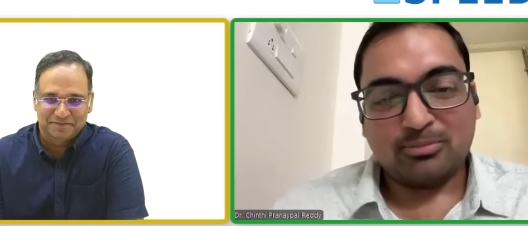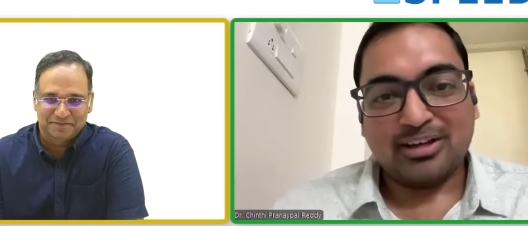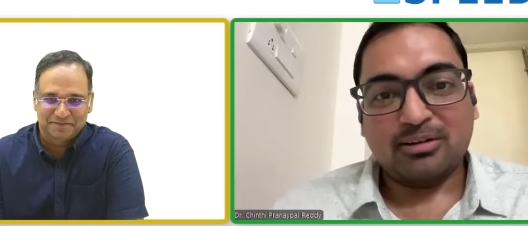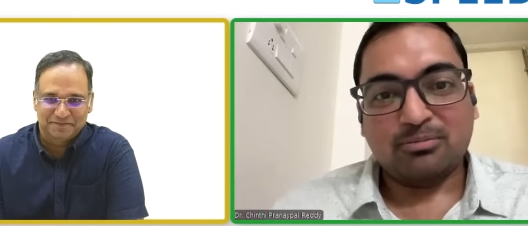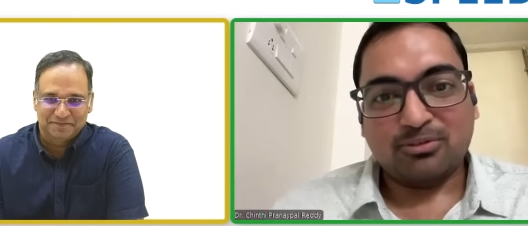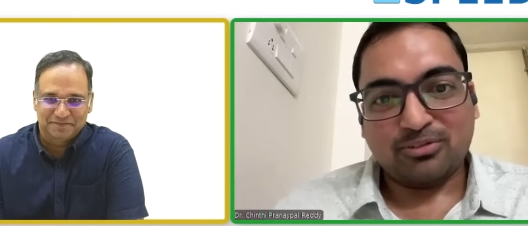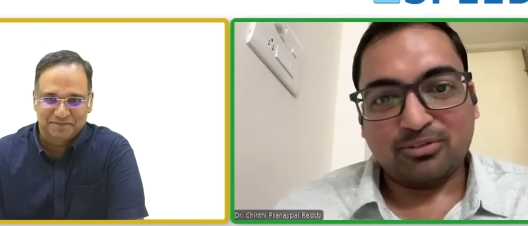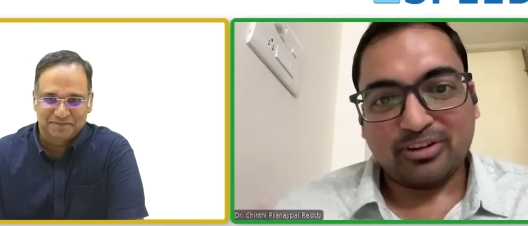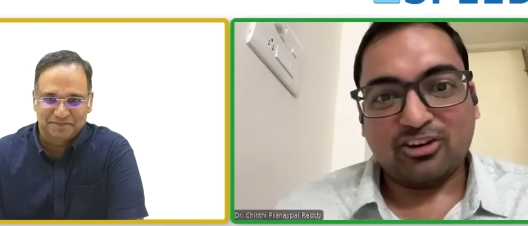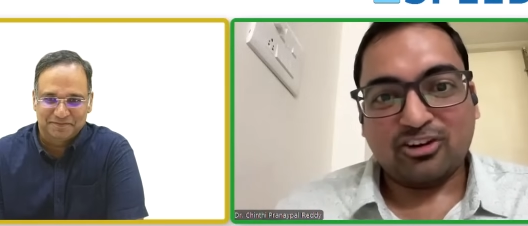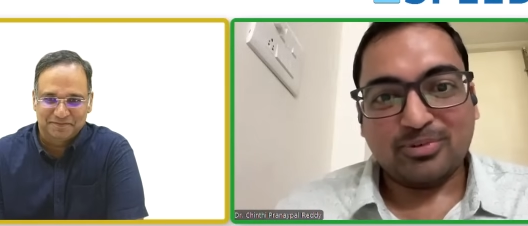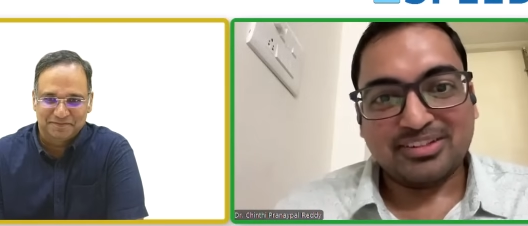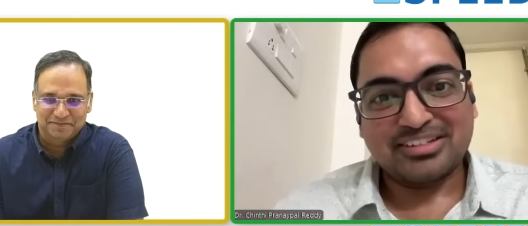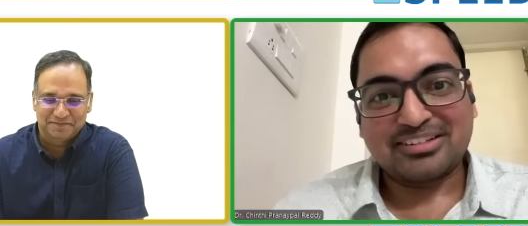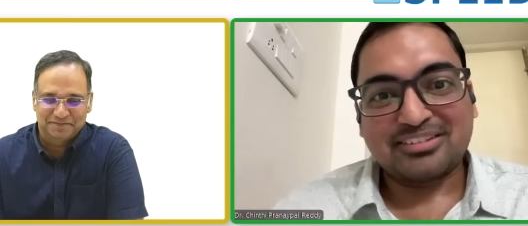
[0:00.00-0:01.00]
Speaker 1: helpful for November
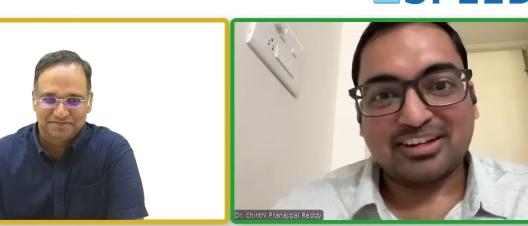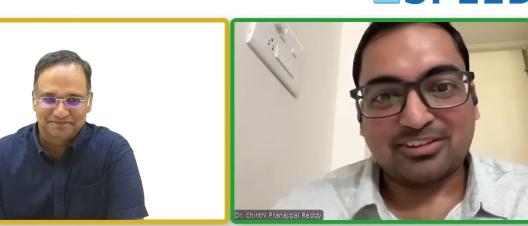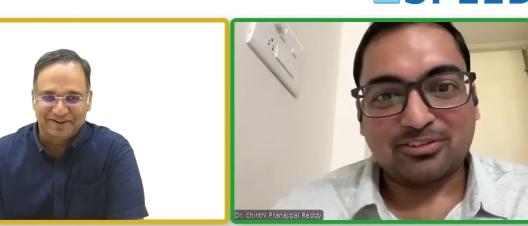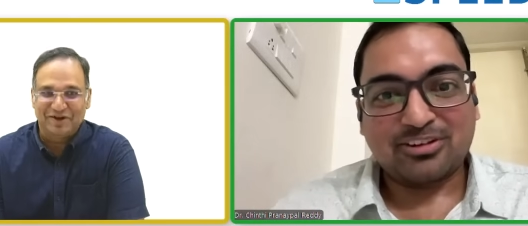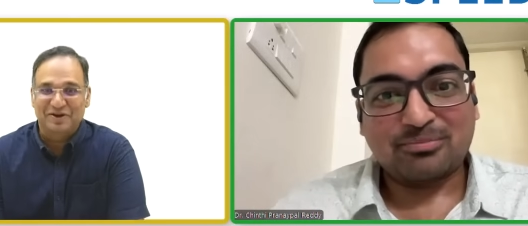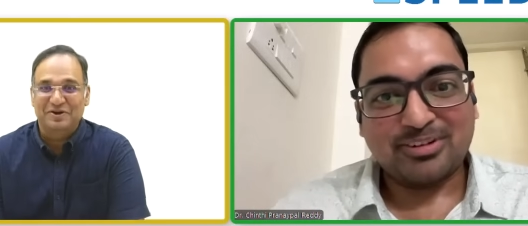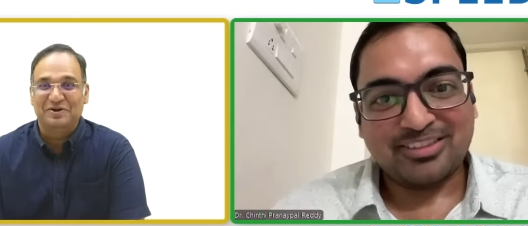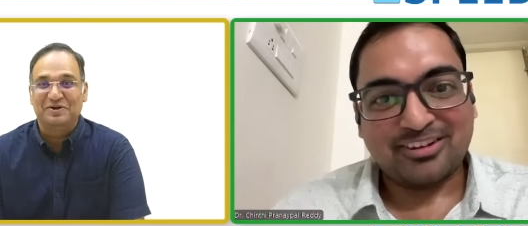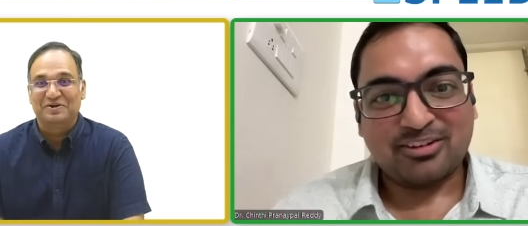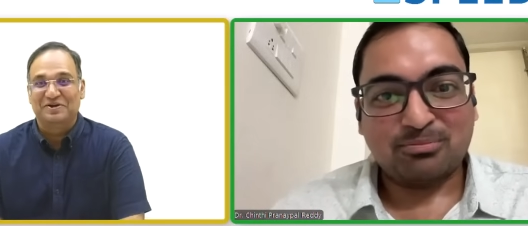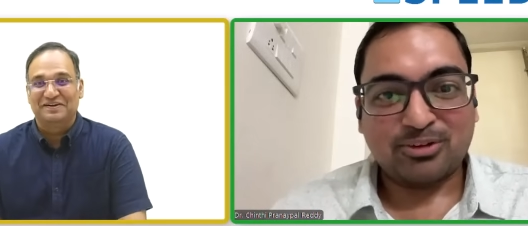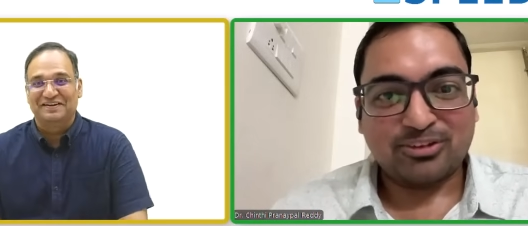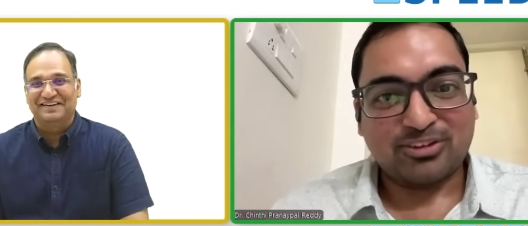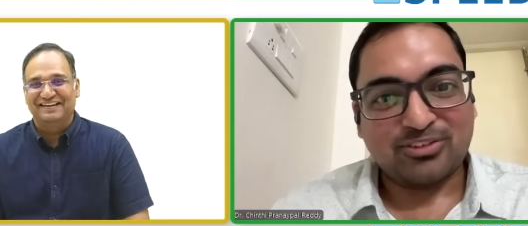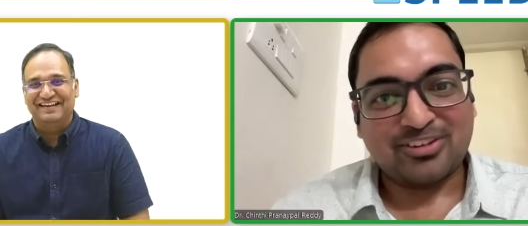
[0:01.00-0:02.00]
session. That's what my thought
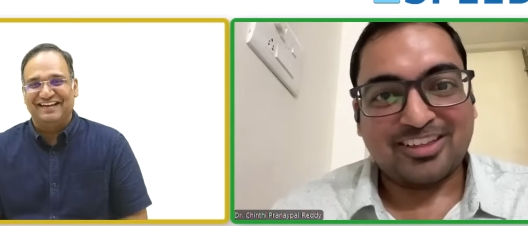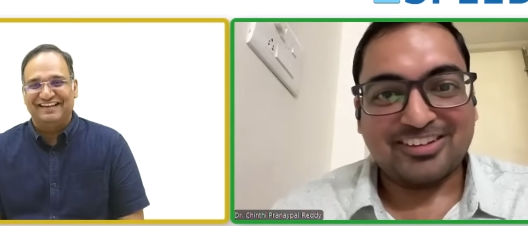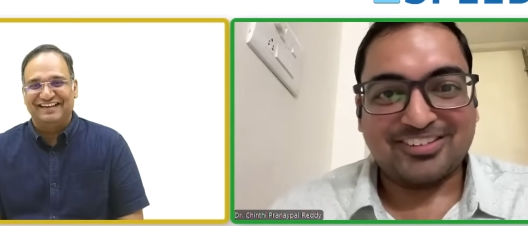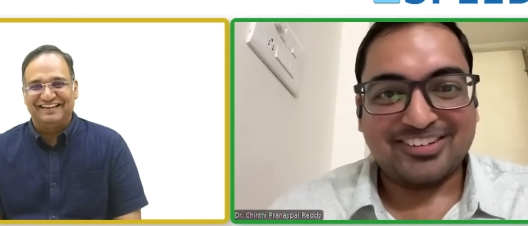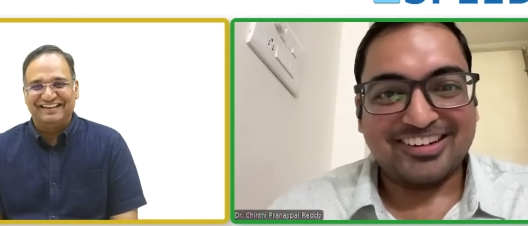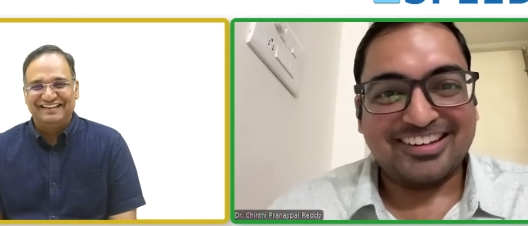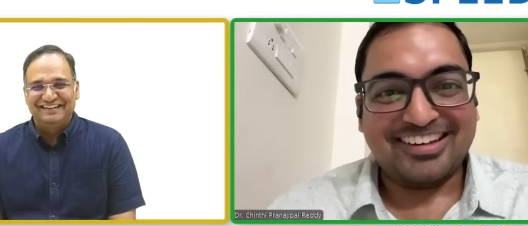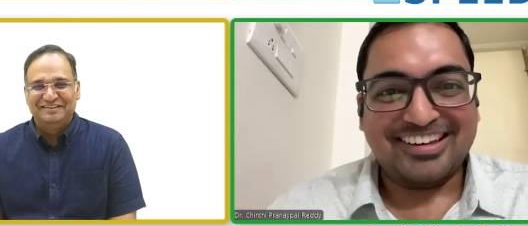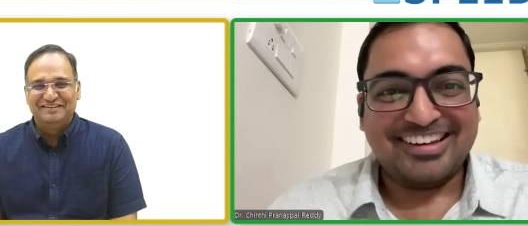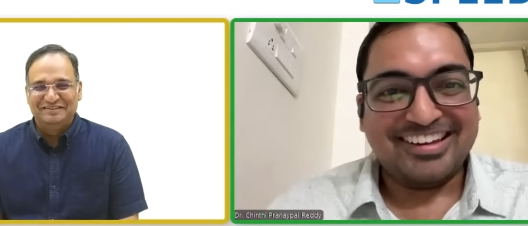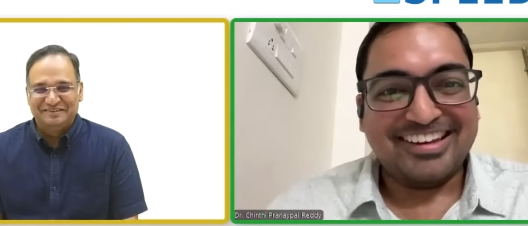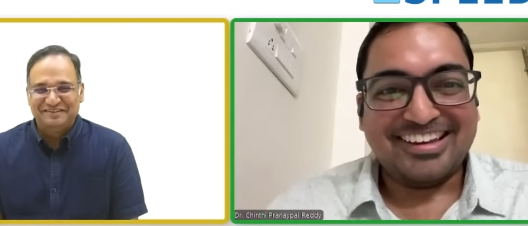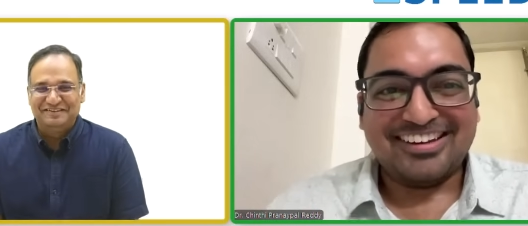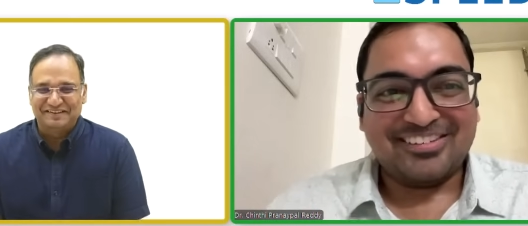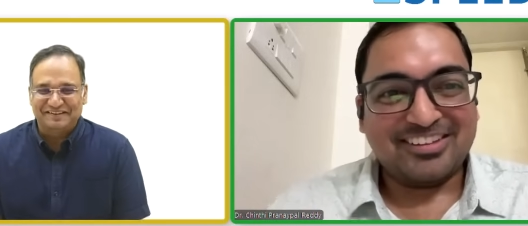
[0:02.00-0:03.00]
process was actually. Okay.
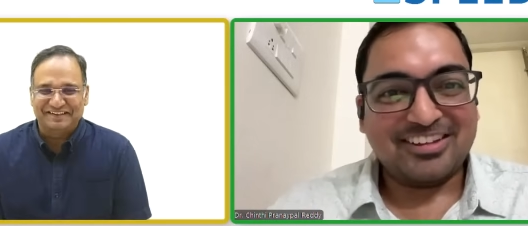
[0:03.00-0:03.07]
Everything